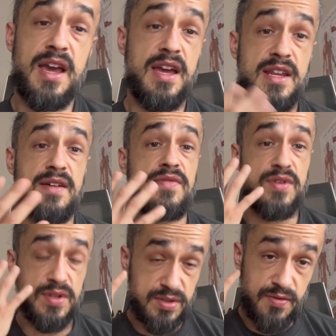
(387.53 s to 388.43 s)
any of
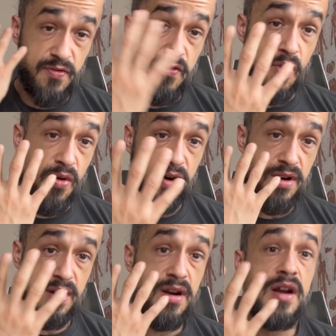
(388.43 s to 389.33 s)
those
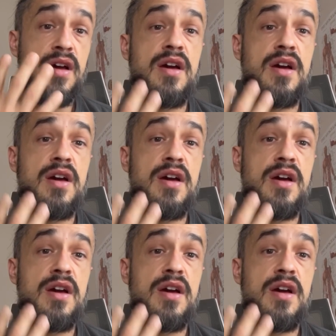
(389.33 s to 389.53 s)
four